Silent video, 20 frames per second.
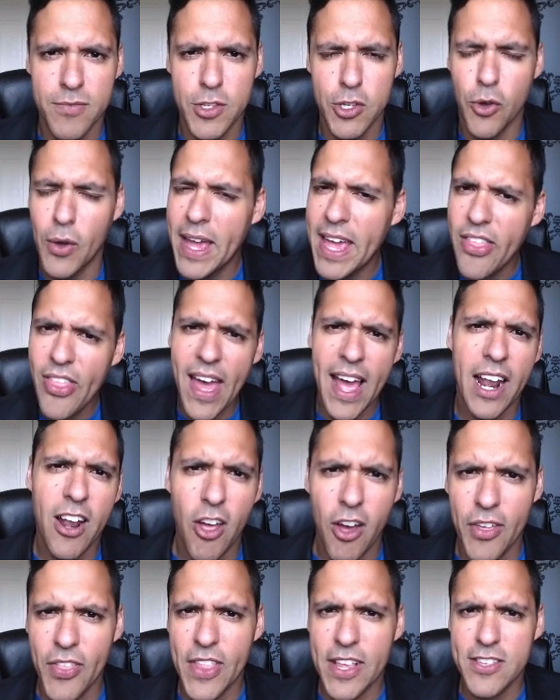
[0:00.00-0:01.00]
You'll hear that a
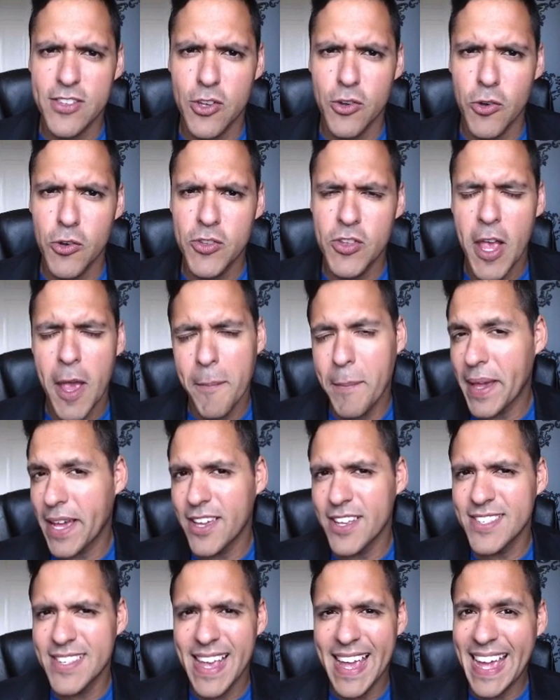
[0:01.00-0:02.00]
lot in this course
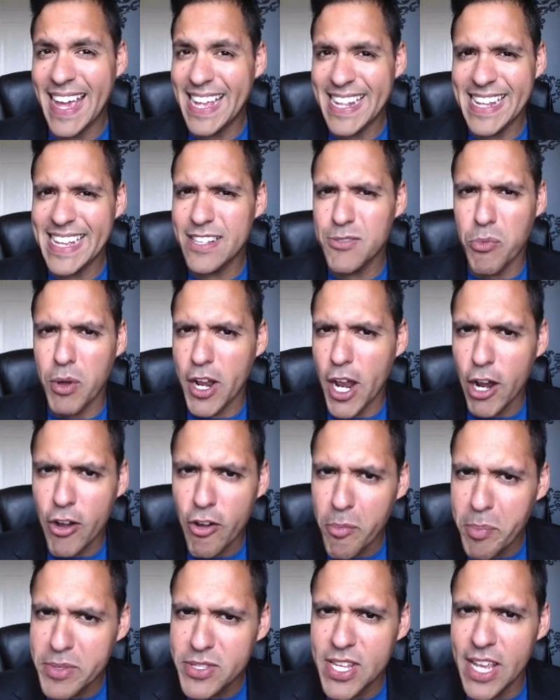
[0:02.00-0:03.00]
because it is
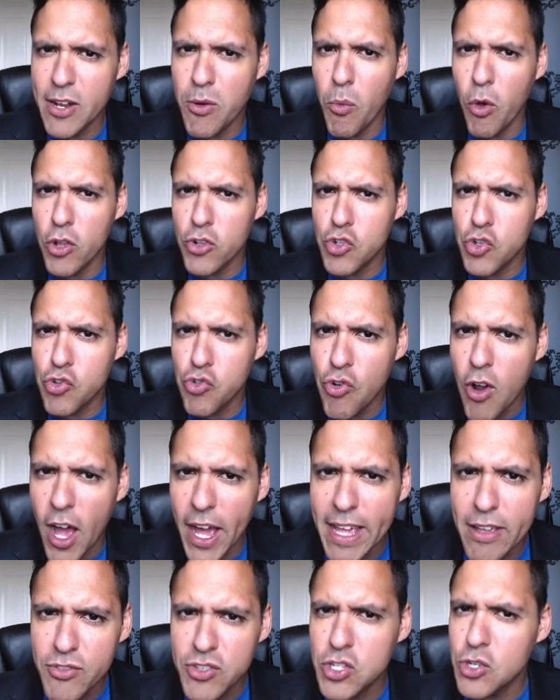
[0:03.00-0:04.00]
100% what
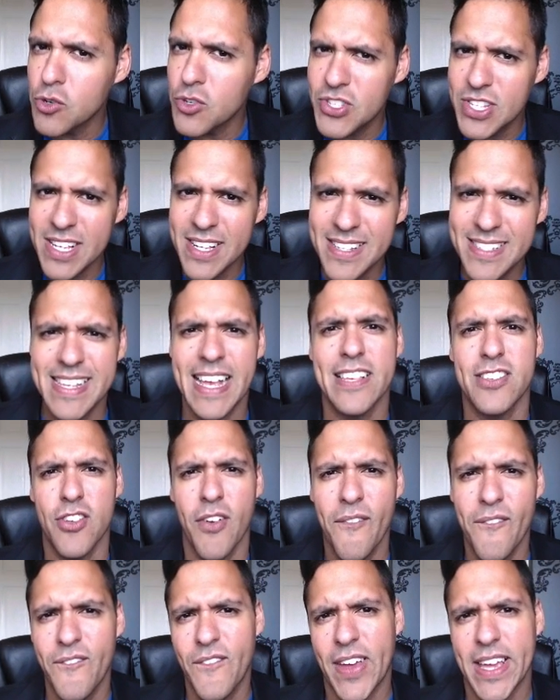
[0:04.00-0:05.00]
drives your success
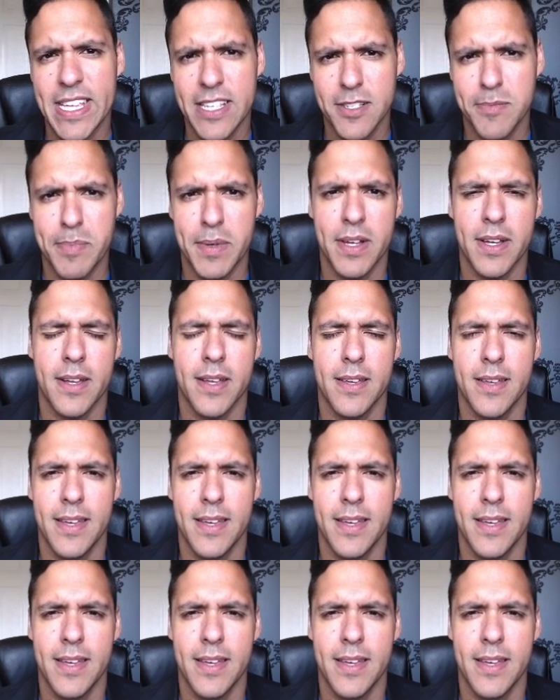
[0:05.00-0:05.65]
on Facebook.